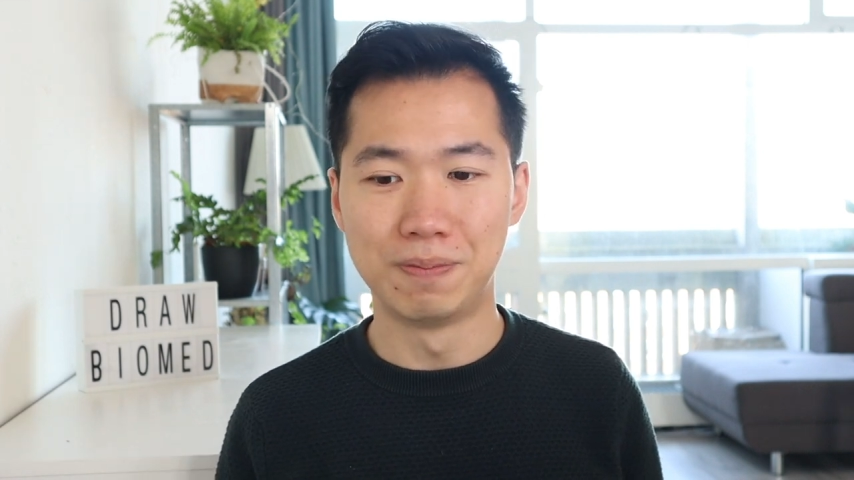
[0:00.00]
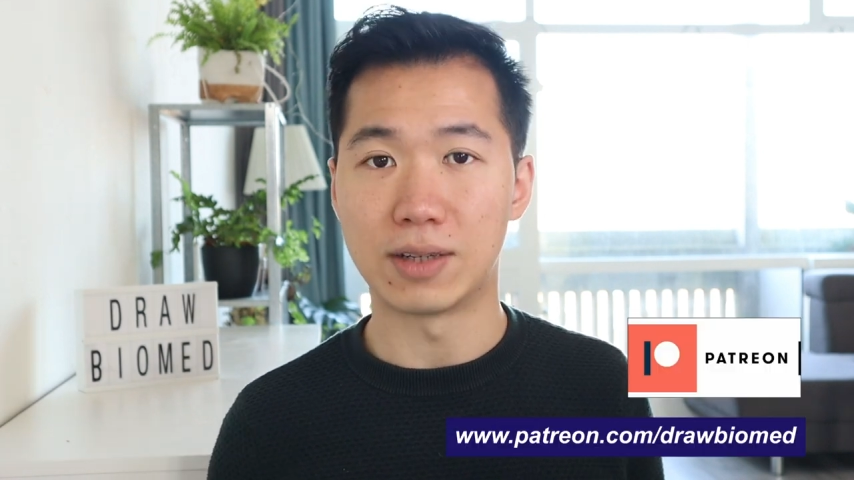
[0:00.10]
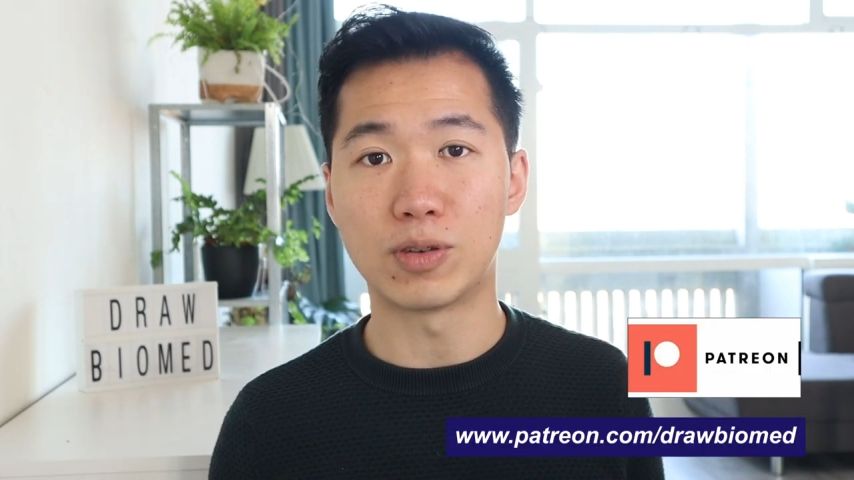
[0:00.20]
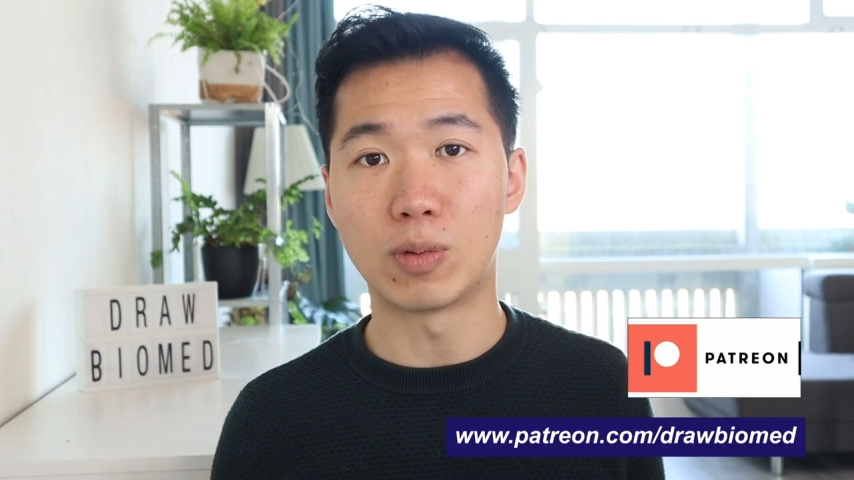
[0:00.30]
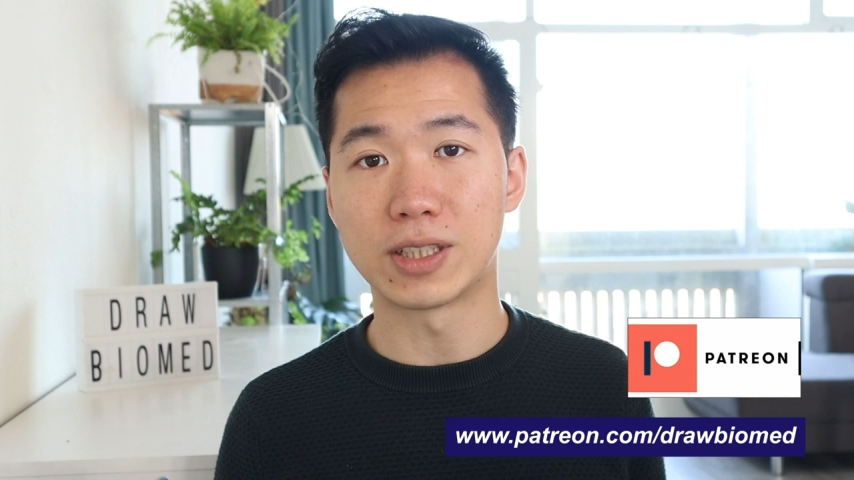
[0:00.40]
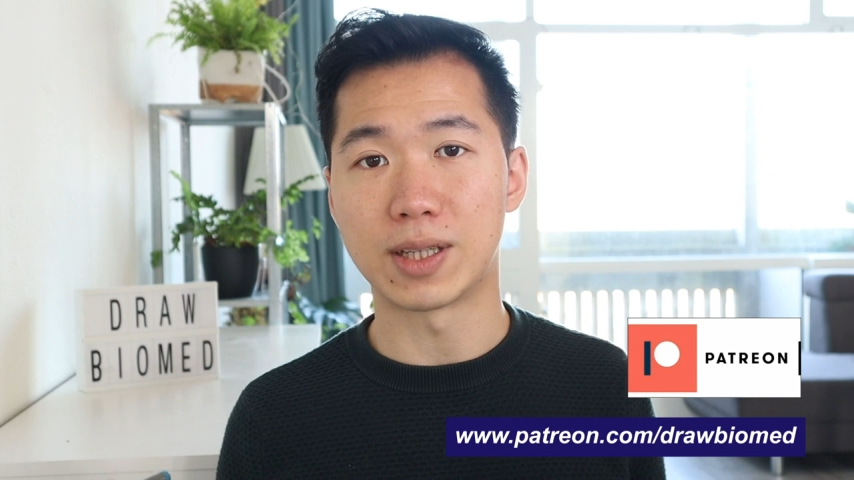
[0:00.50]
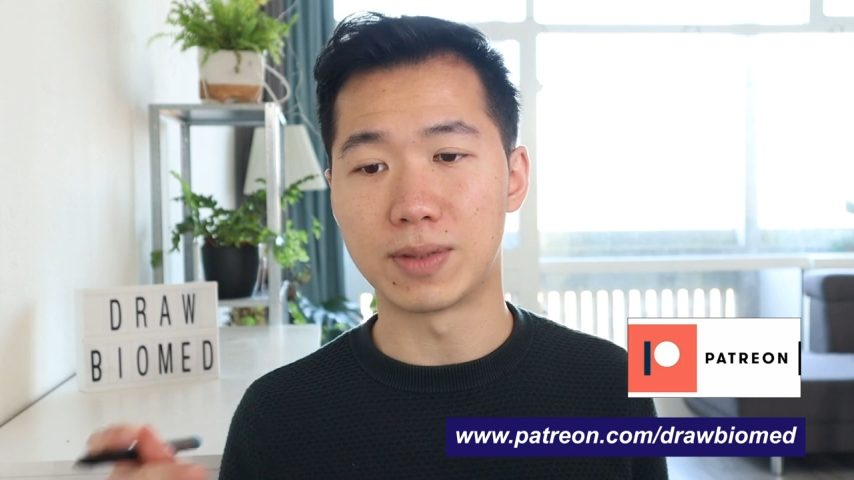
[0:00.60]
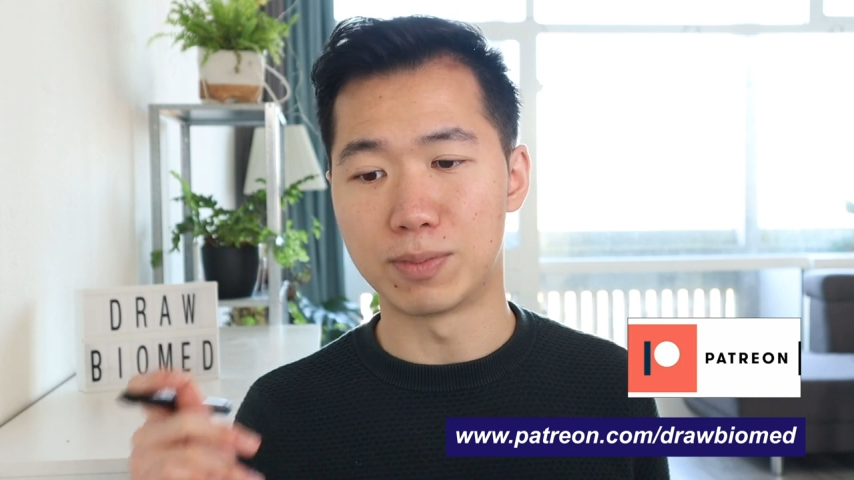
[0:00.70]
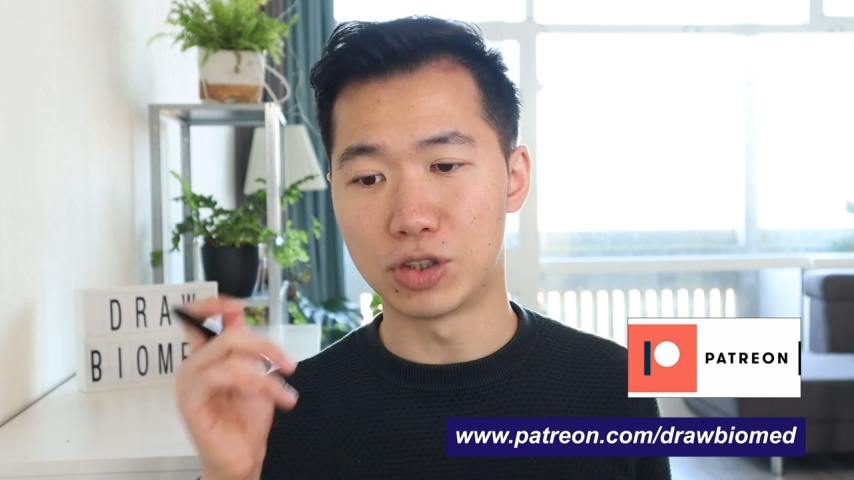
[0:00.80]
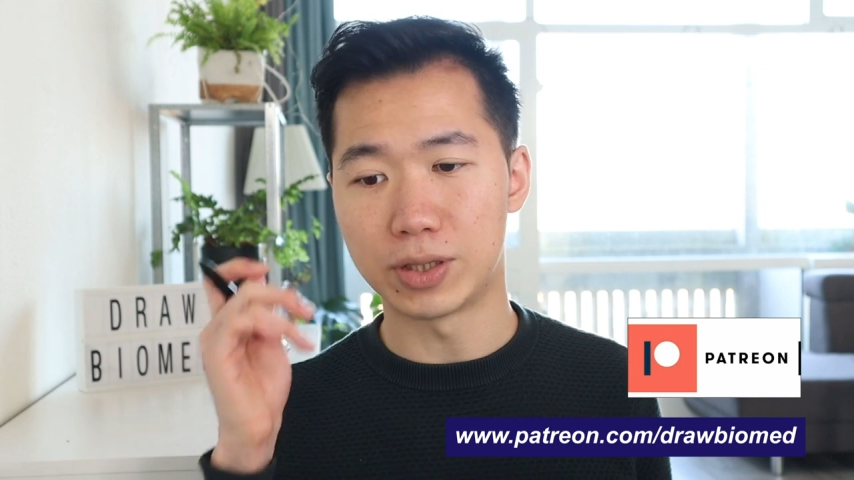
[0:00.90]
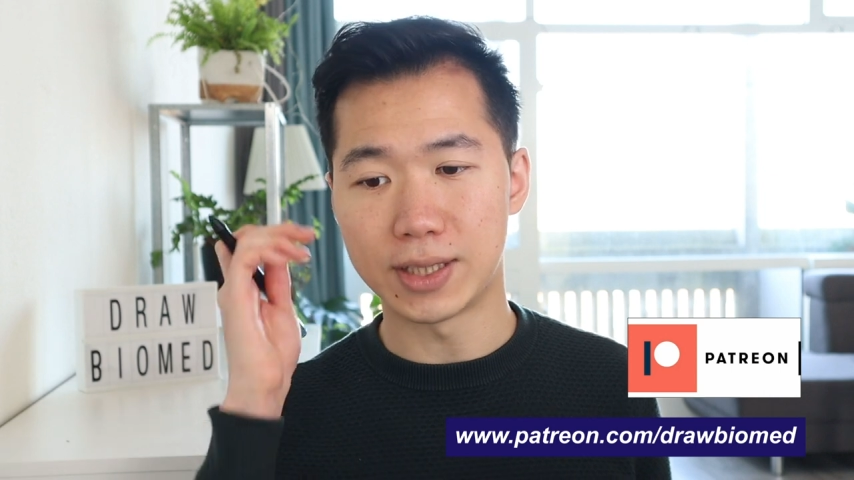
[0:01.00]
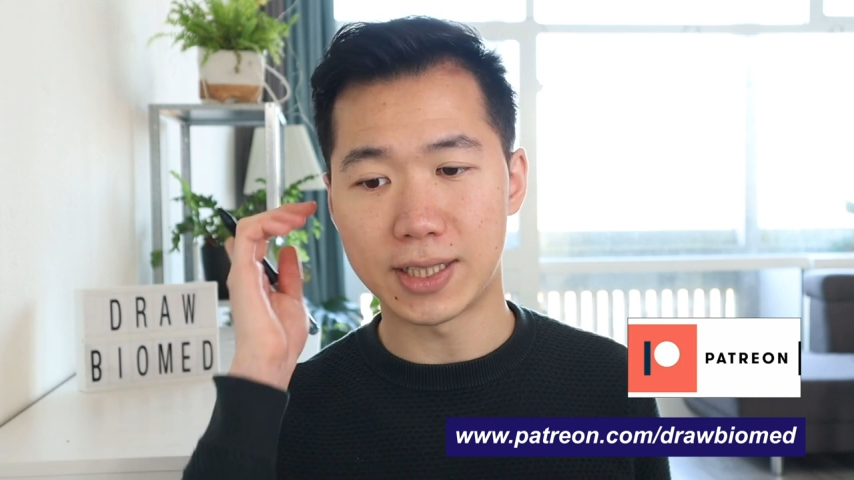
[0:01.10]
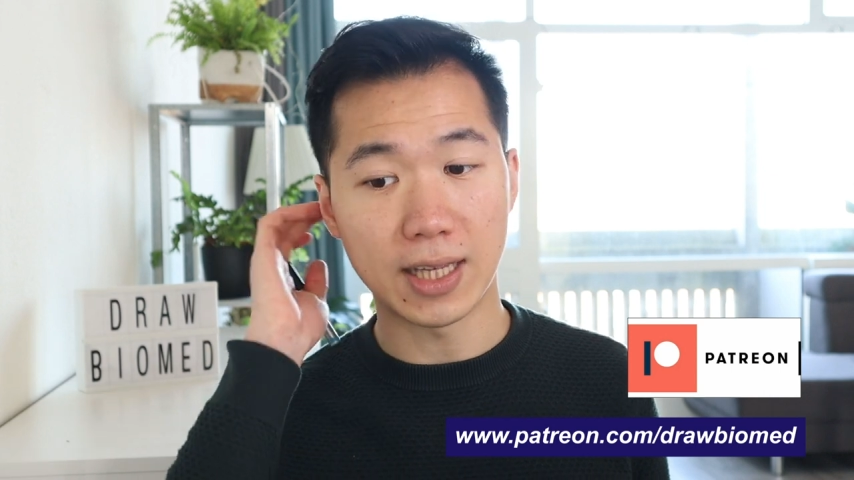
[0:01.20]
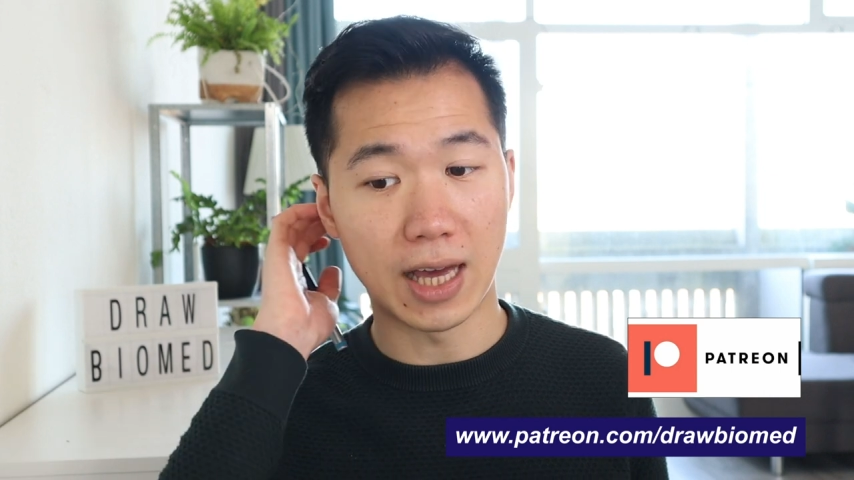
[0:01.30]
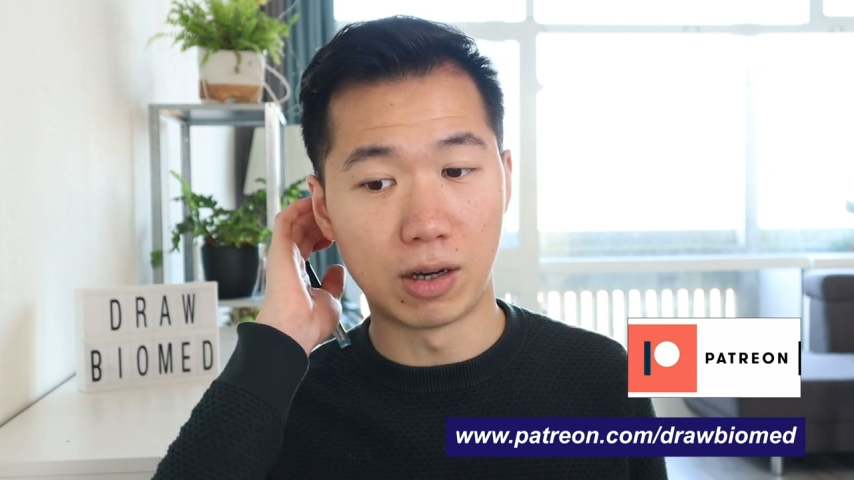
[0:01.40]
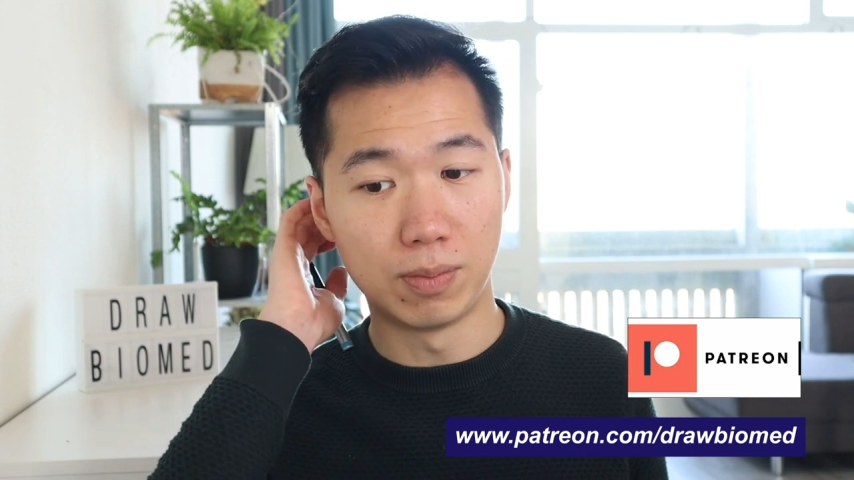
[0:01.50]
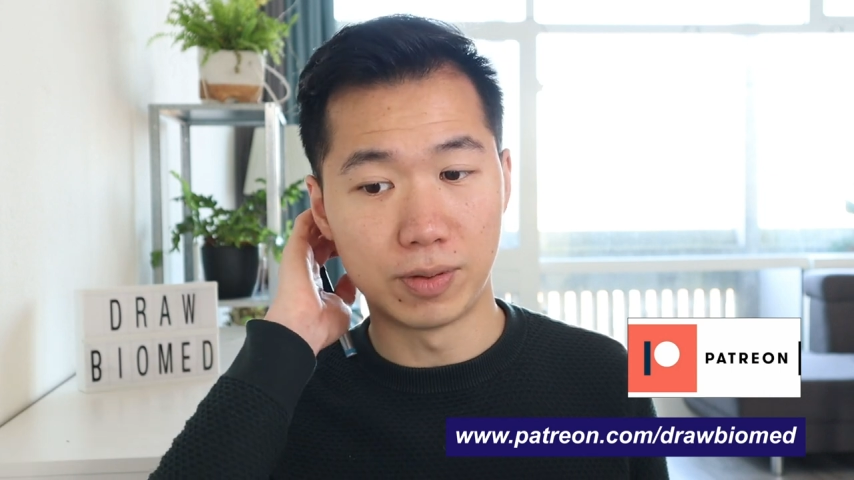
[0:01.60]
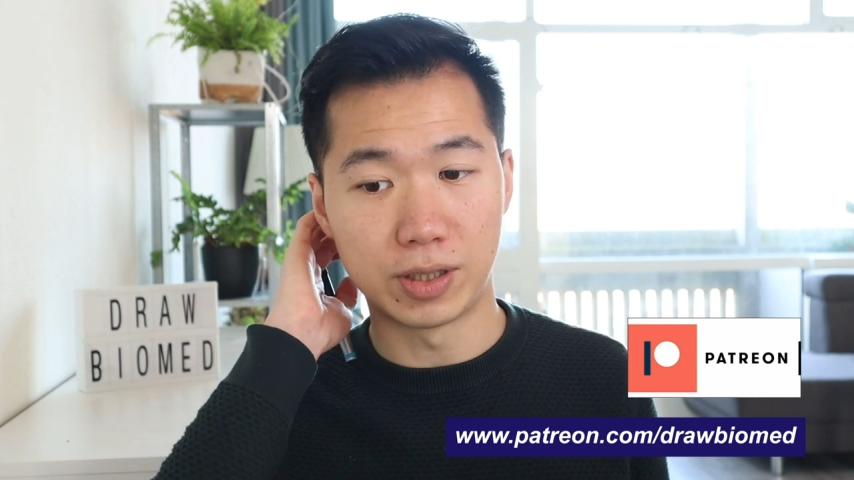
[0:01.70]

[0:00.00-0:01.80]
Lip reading: And if you want some emergency help